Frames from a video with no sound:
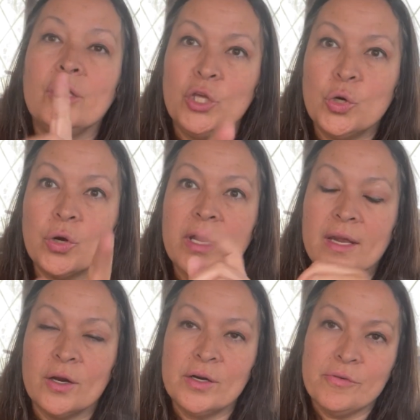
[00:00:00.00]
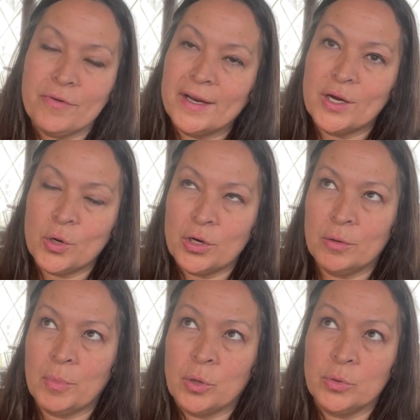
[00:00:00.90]
you're here to find out
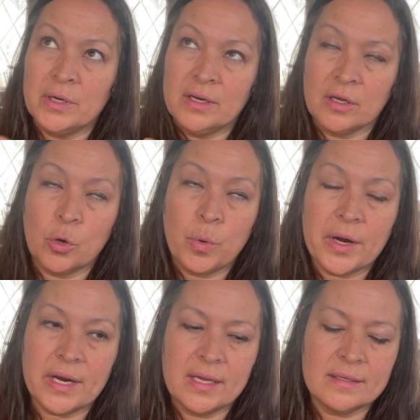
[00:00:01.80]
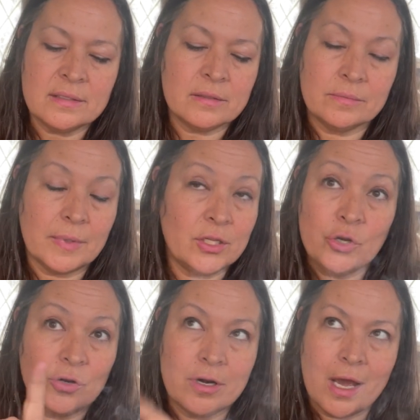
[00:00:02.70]
about an Aquarius and
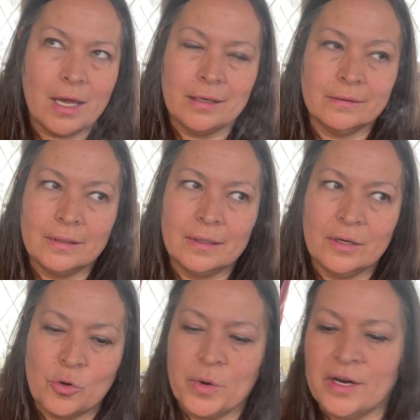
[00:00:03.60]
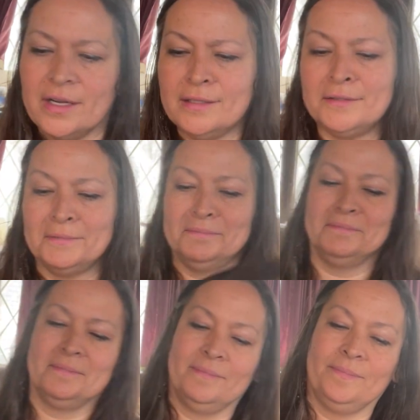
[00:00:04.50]
you're not an Aquarius.
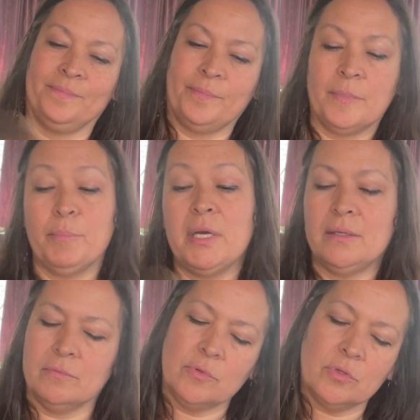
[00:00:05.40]
But